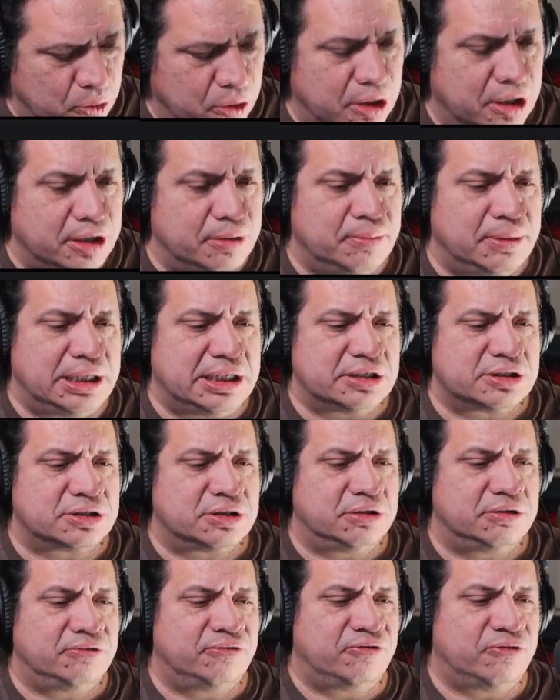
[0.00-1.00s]
We're on
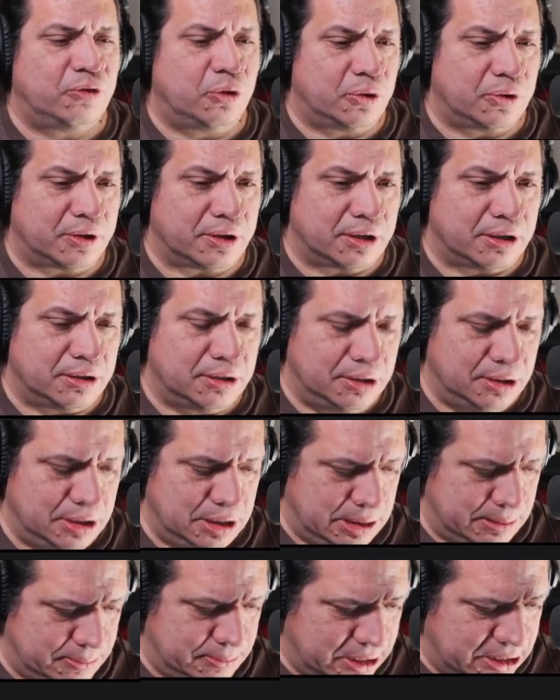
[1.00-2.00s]
milestone 4,
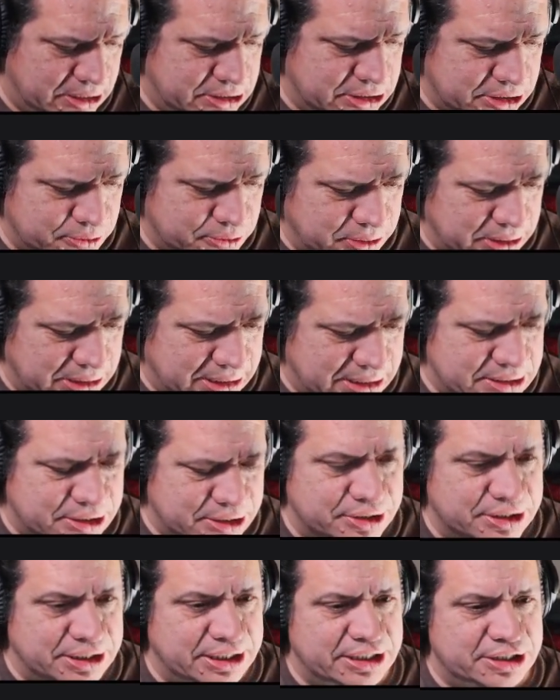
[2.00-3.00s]
but I just realized
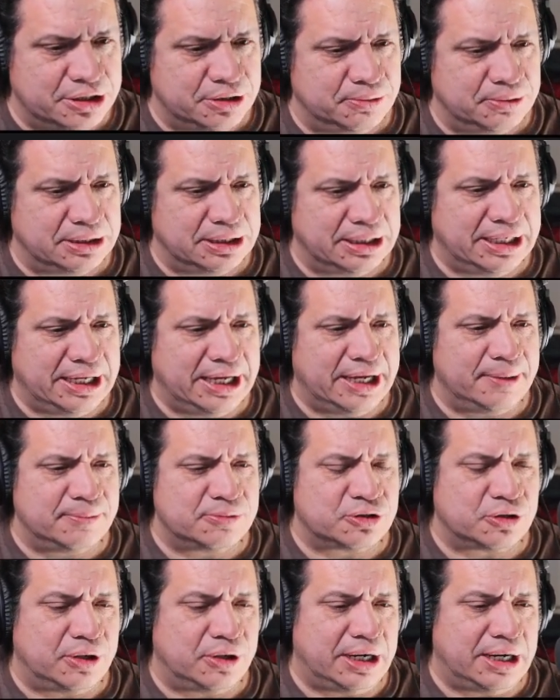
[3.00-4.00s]
there's an issue with the
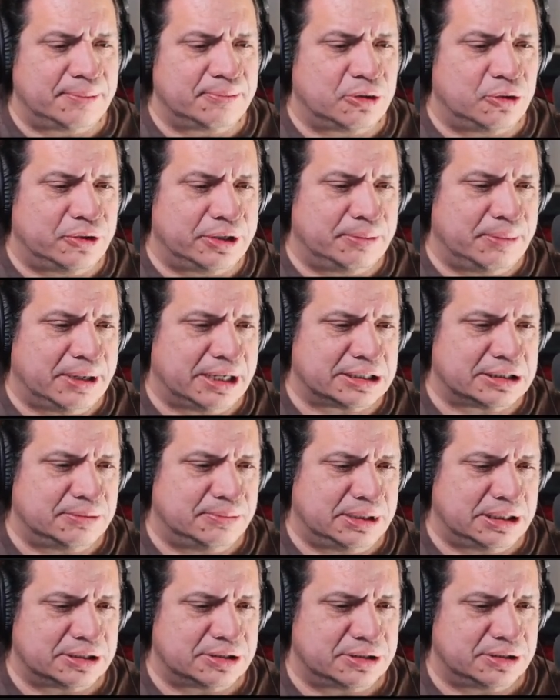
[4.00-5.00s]
game, so I'm going back
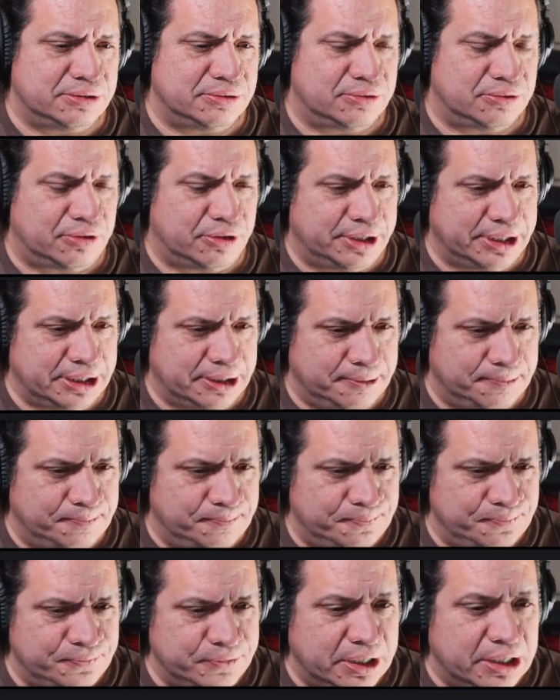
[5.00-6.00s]
to milestone 3.
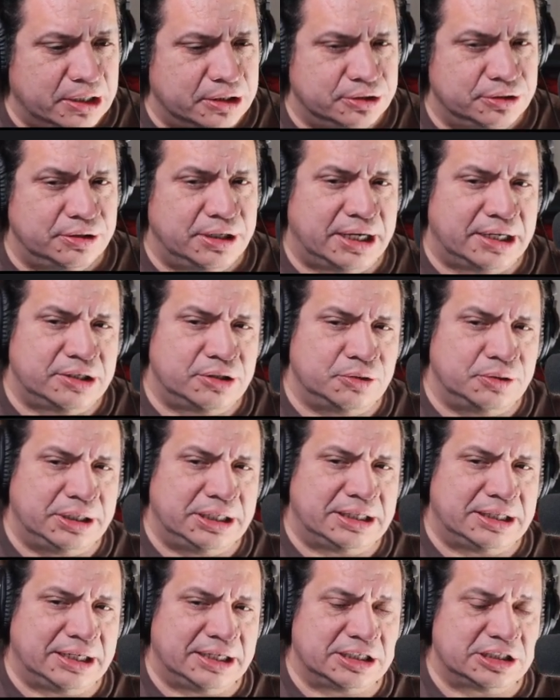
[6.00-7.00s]
Do not do
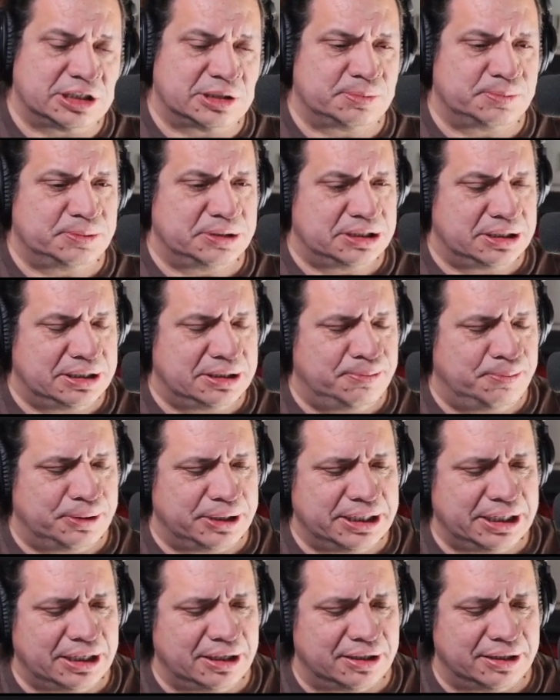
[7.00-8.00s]
anything,
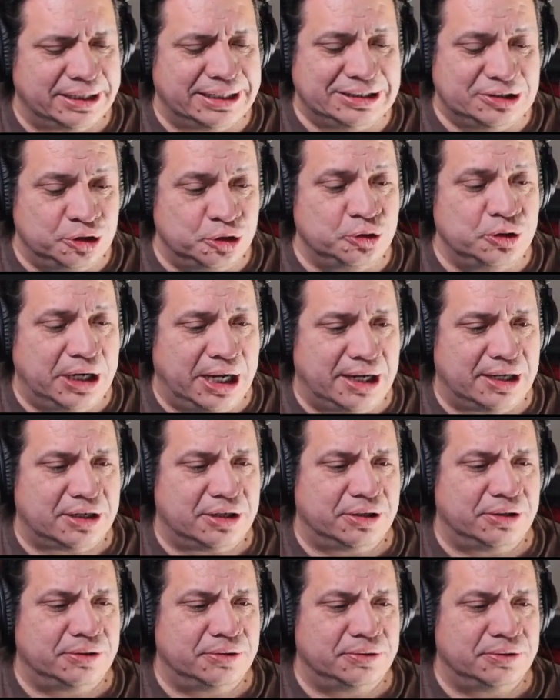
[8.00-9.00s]
particularly do not
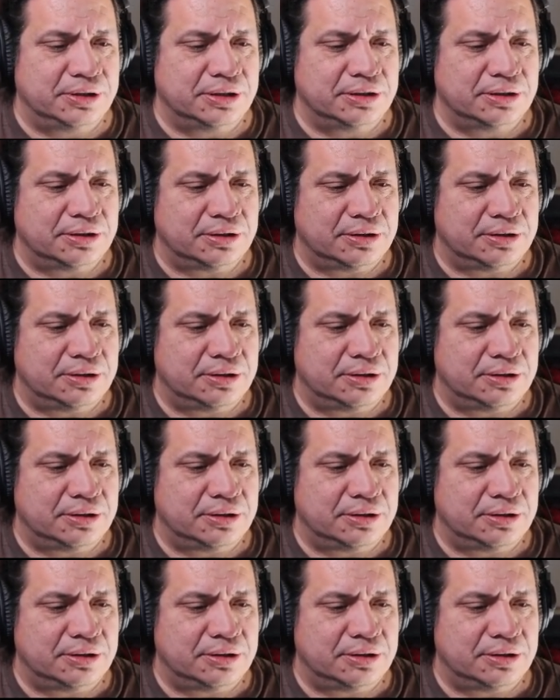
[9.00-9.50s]
code.